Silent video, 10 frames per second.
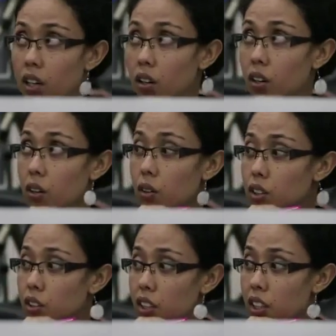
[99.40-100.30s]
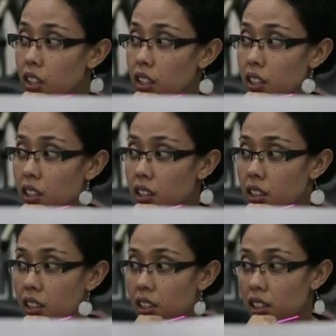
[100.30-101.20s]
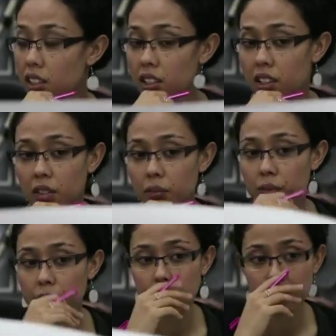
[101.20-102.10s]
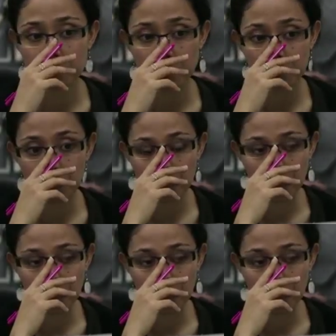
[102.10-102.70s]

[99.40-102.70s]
to fill this gap. And then we have a column calling